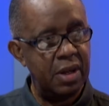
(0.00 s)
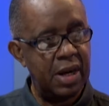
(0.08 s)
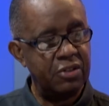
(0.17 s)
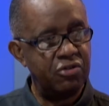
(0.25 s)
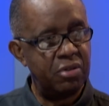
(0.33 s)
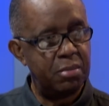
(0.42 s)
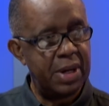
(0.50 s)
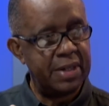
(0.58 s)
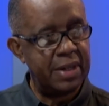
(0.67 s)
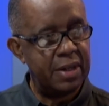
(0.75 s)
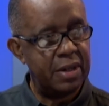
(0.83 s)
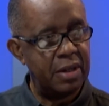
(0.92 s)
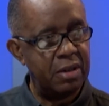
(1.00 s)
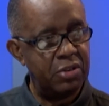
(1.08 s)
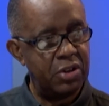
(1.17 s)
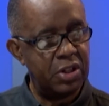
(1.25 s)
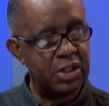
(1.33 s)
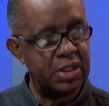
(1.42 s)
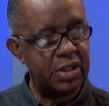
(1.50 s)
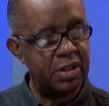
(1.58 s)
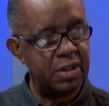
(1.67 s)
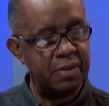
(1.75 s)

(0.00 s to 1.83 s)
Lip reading: a dramatic reduction.